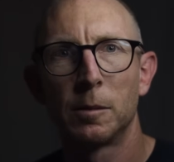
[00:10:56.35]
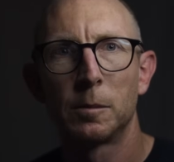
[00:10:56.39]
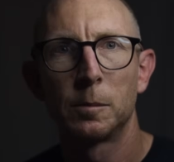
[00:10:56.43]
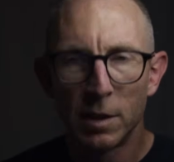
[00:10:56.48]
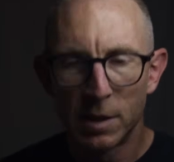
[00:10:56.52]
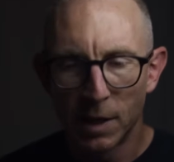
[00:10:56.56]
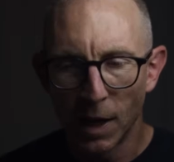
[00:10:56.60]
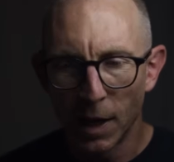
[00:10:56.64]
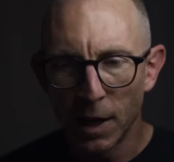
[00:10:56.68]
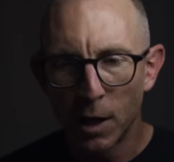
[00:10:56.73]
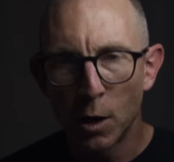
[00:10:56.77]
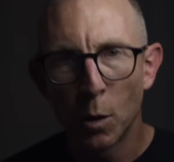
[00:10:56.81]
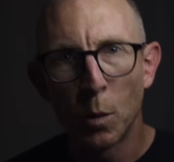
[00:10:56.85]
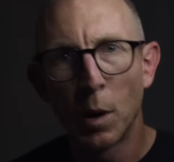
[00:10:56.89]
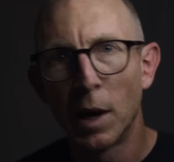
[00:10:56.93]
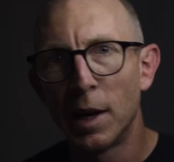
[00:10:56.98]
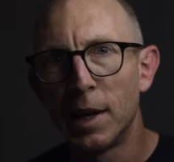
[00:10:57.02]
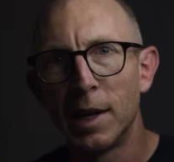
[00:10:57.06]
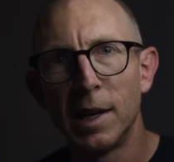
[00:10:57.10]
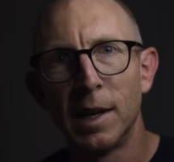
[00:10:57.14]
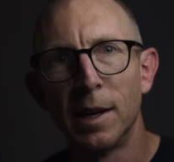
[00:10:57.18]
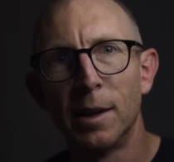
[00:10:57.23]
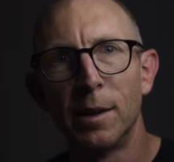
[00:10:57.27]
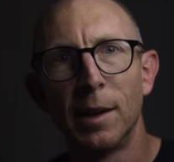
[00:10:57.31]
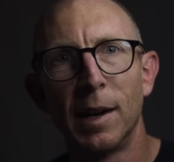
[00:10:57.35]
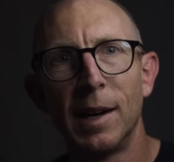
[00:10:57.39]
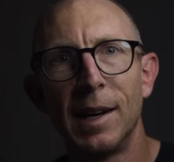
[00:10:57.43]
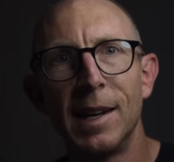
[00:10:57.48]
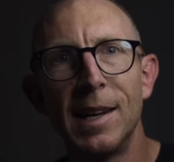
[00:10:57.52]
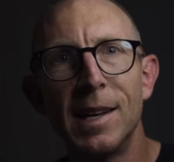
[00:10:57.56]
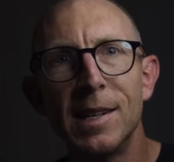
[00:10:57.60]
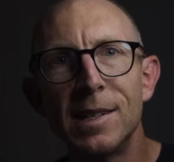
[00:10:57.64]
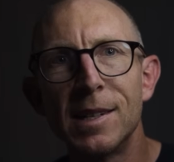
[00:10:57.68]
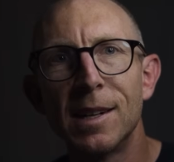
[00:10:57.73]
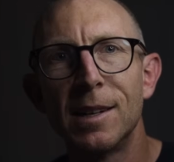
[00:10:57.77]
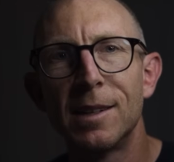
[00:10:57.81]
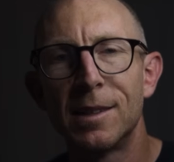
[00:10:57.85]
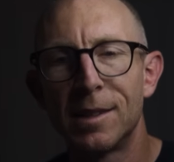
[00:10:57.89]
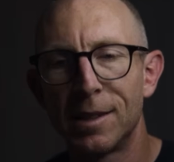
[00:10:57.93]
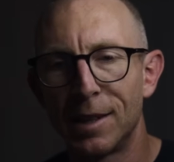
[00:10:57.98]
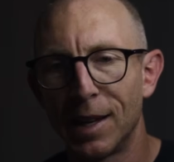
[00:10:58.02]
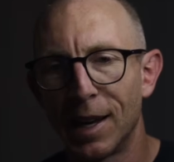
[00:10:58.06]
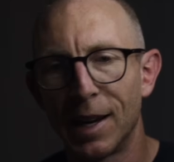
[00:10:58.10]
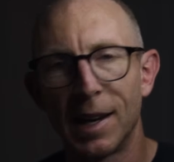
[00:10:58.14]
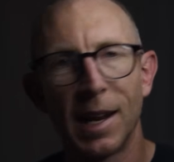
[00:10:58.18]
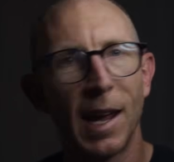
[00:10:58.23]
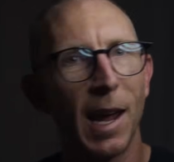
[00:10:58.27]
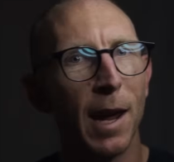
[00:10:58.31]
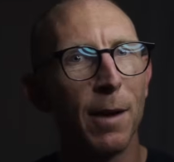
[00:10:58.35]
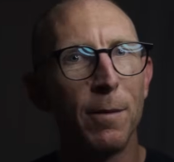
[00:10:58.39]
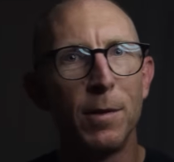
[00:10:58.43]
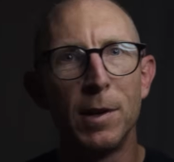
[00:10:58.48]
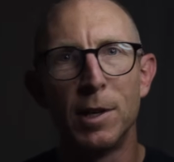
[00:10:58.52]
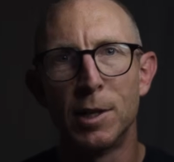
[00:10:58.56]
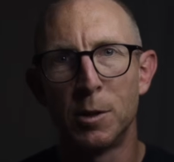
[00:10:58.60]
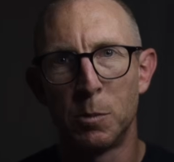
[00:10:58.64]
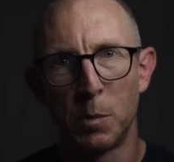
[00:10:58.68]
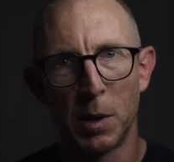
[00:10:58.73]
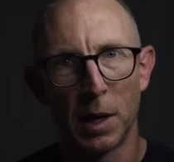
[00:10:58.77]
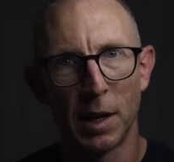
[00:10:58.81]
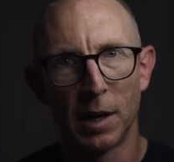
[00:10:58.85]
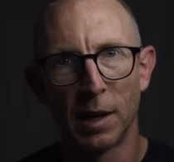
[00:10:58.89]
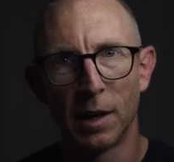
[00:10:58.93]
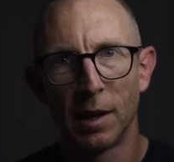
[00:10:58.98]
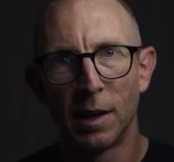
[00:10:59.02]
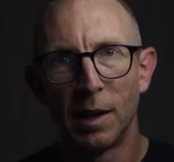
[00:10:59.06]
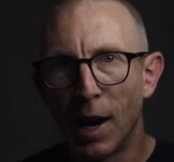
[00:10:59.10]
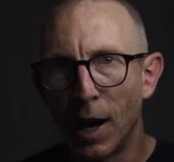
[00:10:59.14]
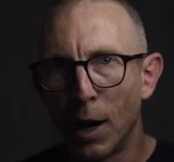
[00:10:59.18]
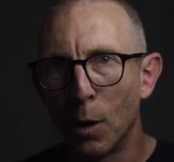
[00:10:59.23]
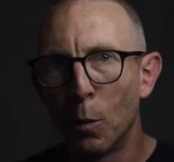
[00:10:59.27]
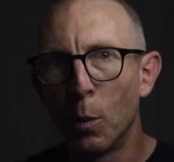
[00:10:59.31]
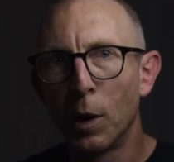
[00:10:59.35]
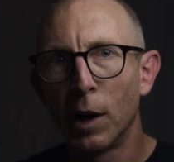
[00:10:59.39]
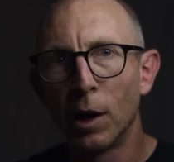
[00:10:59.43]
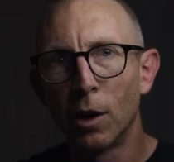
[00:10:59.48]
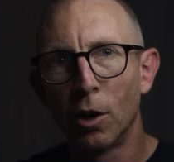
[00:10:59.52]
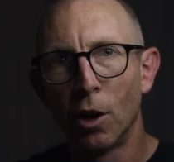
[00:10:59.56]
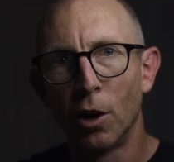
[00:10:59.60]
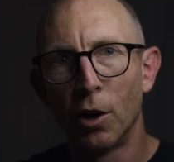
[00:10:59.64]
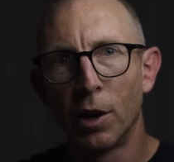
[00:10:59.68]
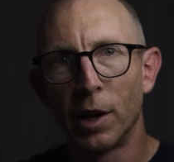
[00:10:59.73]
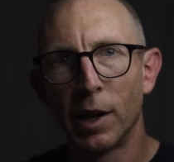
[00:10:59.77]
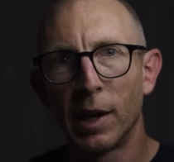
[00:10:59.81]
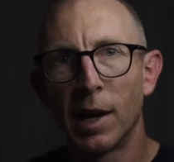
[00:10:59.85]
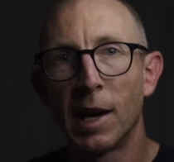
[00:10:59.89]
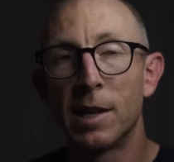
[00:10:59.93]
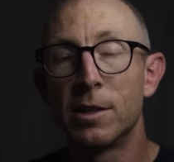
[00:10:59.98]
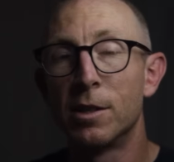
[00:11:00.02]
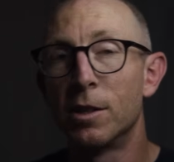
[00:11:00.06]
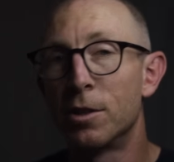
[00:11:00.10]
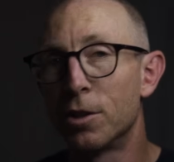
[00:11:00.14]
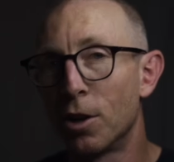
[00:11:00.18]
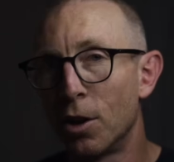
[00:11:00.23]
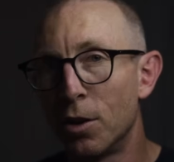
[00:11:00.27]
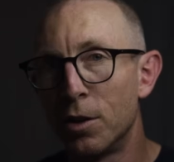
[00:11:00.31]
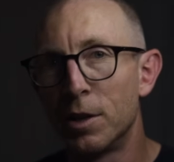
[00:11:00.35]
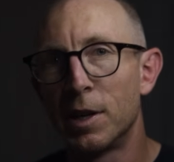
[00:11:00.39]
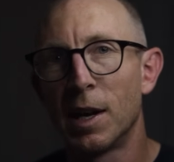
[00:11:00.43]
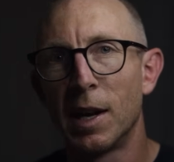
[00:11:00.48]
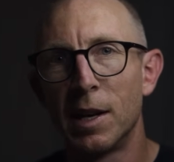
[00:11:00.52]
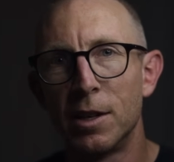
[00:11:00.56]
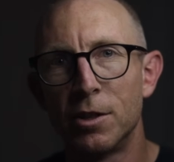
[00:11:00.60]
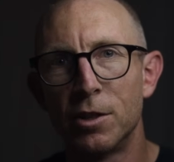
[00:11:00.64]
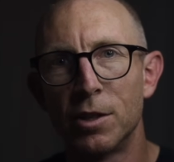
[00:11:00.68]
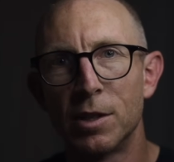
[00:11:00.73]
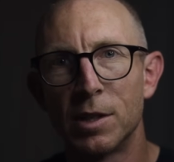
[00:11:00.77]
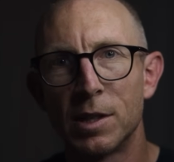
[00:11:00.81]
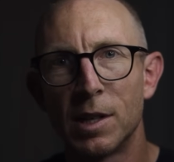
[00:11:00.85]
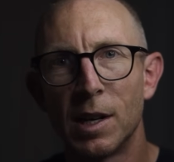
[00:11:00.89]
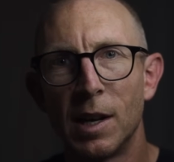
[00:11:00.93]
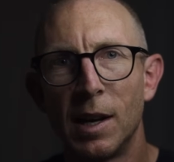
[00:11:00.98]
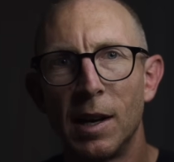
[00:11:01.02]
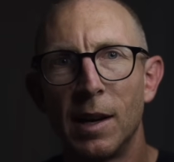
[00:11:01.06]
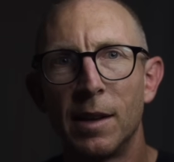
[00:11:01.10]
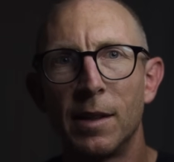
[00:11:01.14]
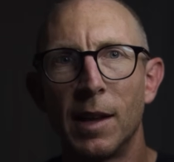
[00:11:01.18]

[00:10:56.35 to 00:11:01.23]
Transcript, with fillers: The takeaway here then isn't that heavy is better. High wing loading has its own dangers.